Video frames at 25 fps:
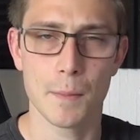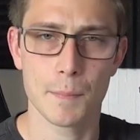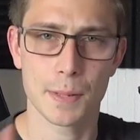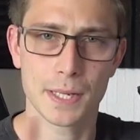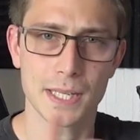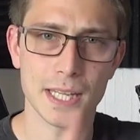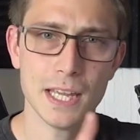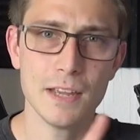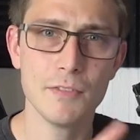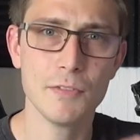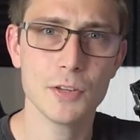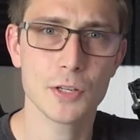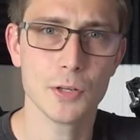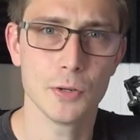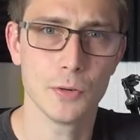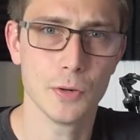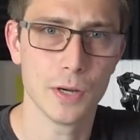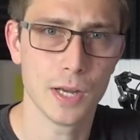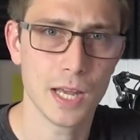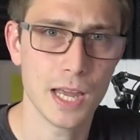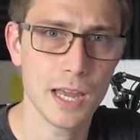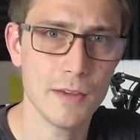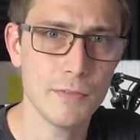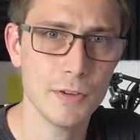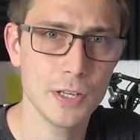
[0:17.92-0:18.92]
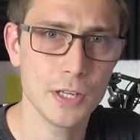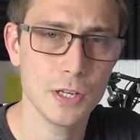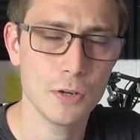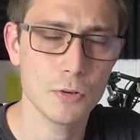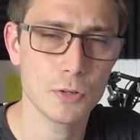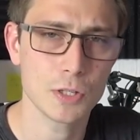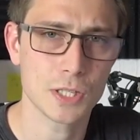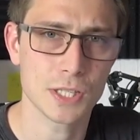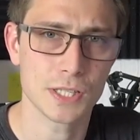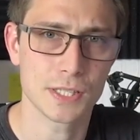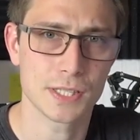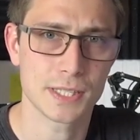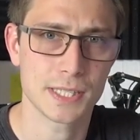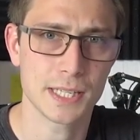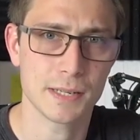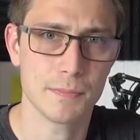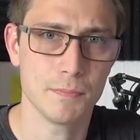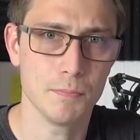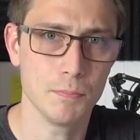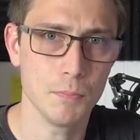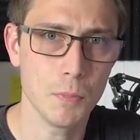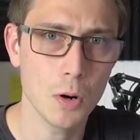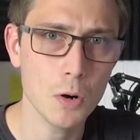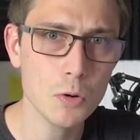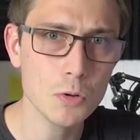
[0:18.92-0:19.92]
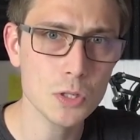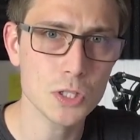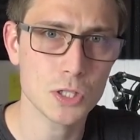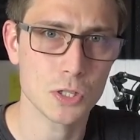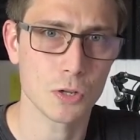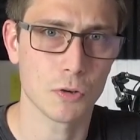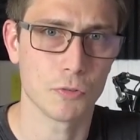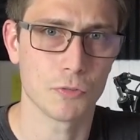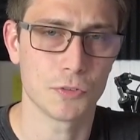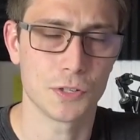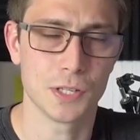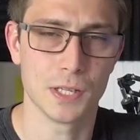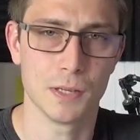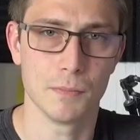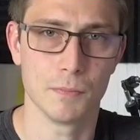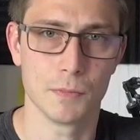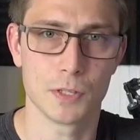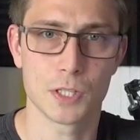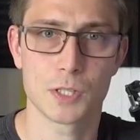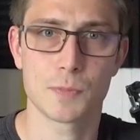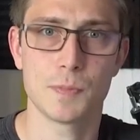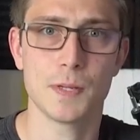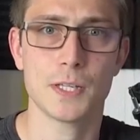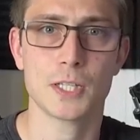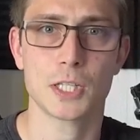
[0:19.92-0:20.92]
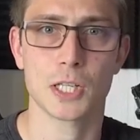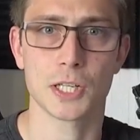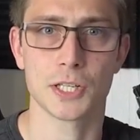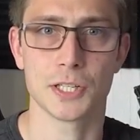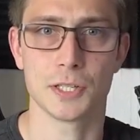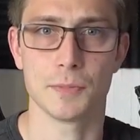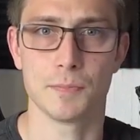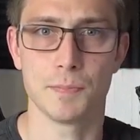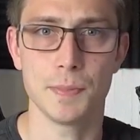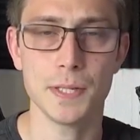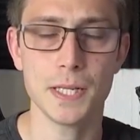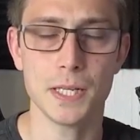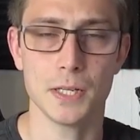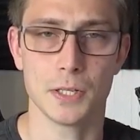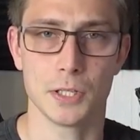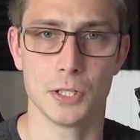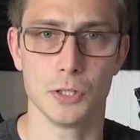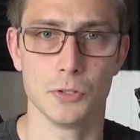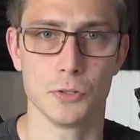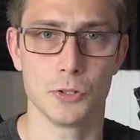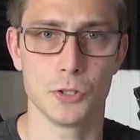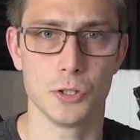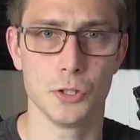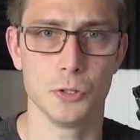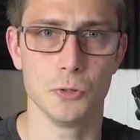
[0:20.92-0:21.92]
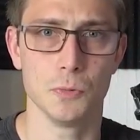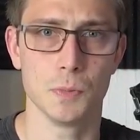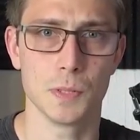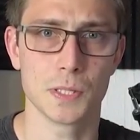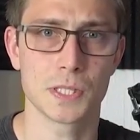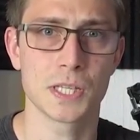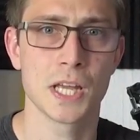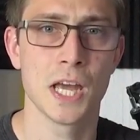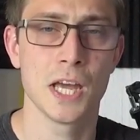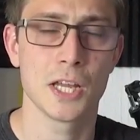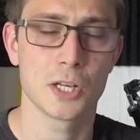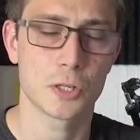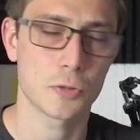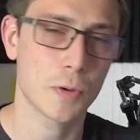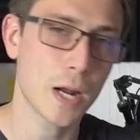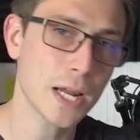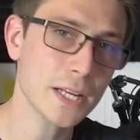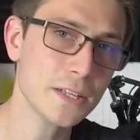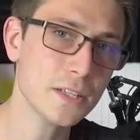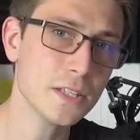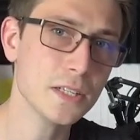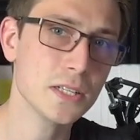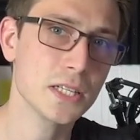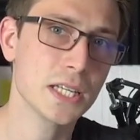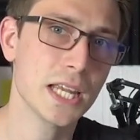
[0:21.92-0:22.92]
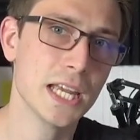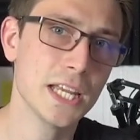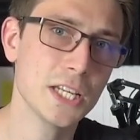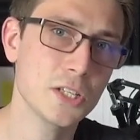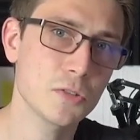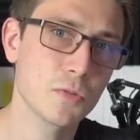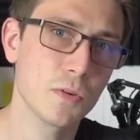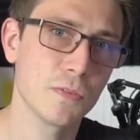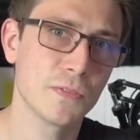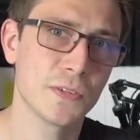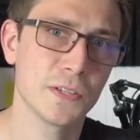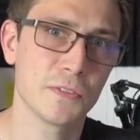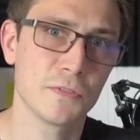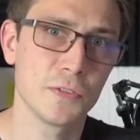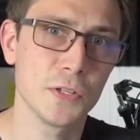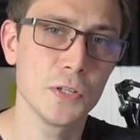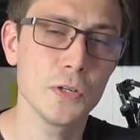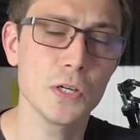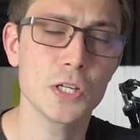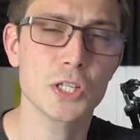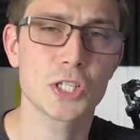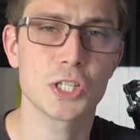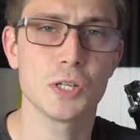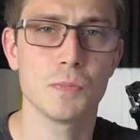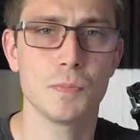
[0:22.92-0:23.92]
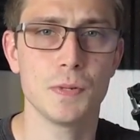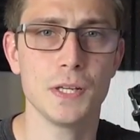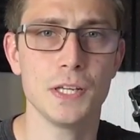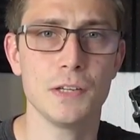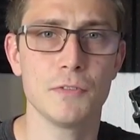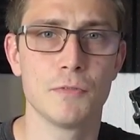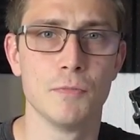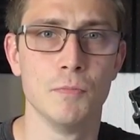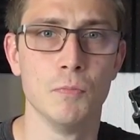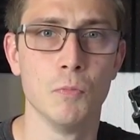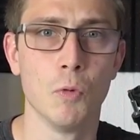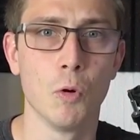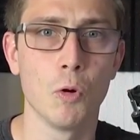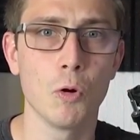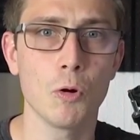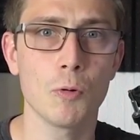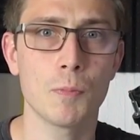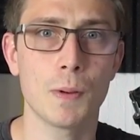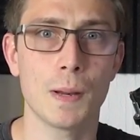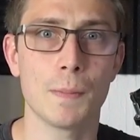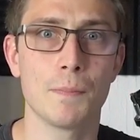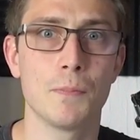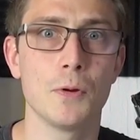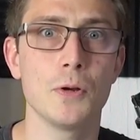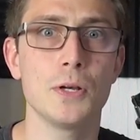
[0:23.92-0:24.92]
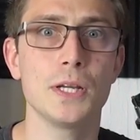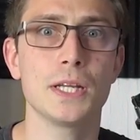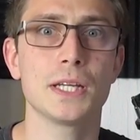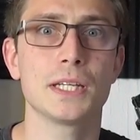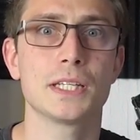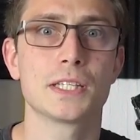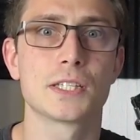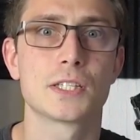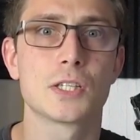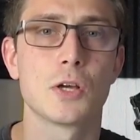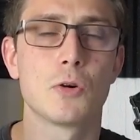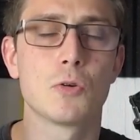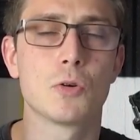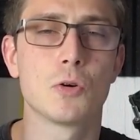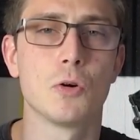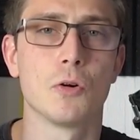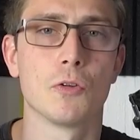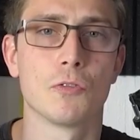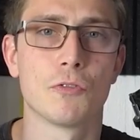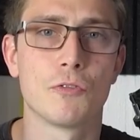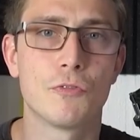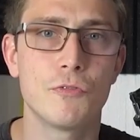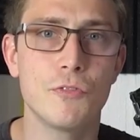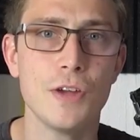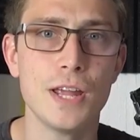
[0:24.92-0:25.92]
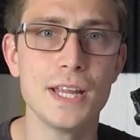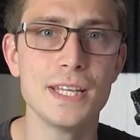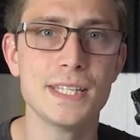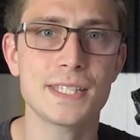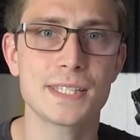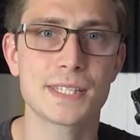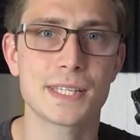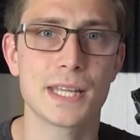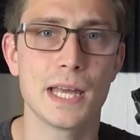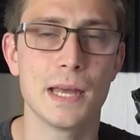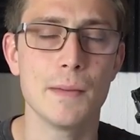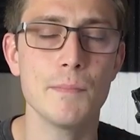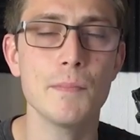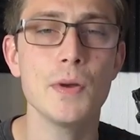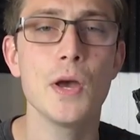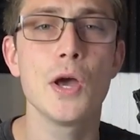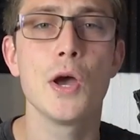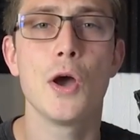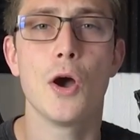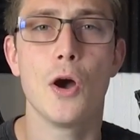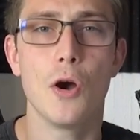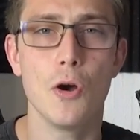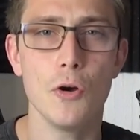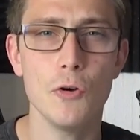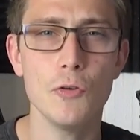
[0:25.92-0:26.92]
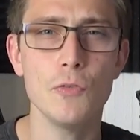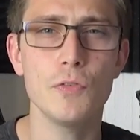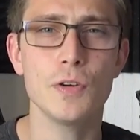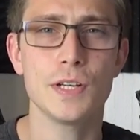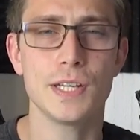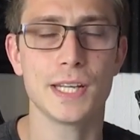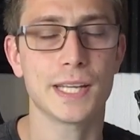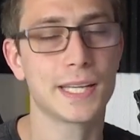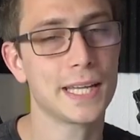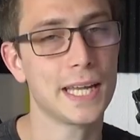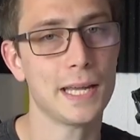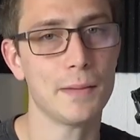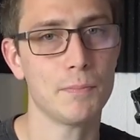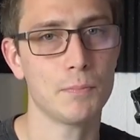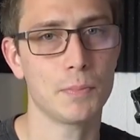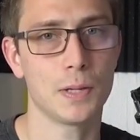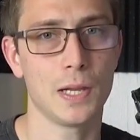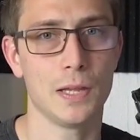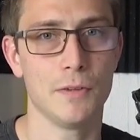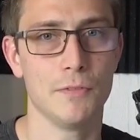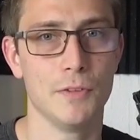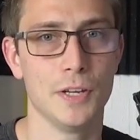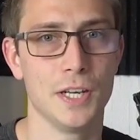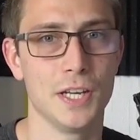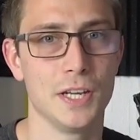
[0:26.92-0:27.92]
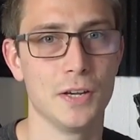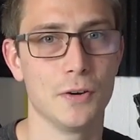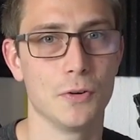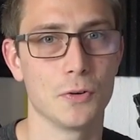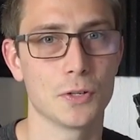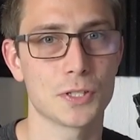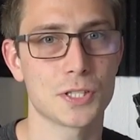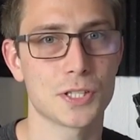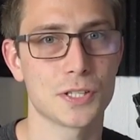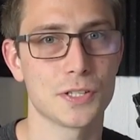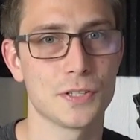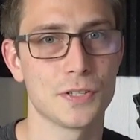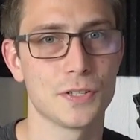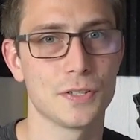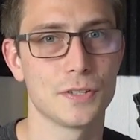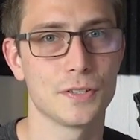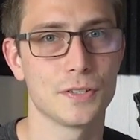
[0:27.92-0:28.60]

But have you ever noticed that most of them, especially the bigger YouTubers, try to engage with their viewership even more by putting the so-called face cam over their gameplay videos?